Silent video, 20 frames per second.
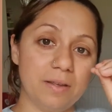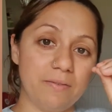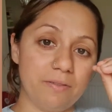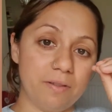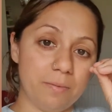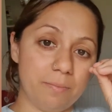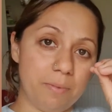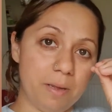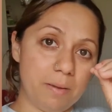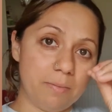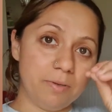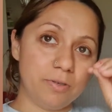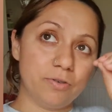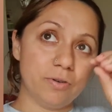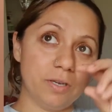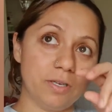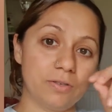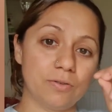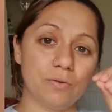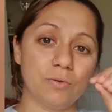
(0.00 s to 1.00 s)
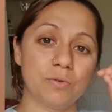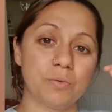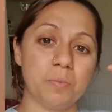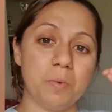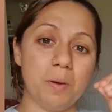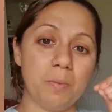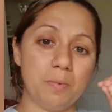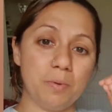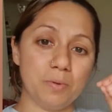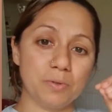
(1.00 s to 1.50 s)
the baby drinks those
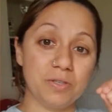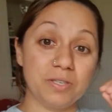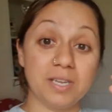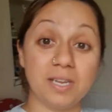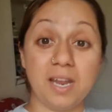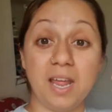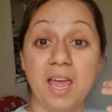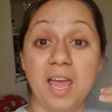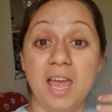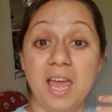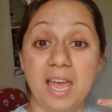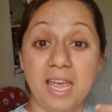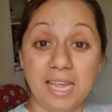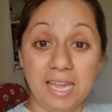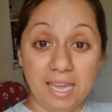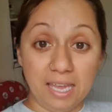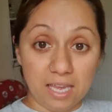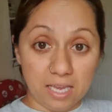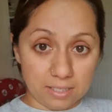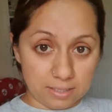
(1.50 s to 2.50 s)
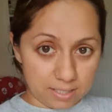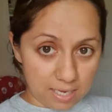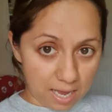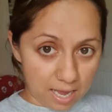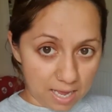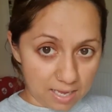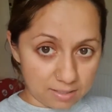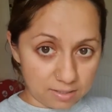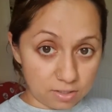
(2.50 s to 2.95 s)
bubbles, then he gets gas.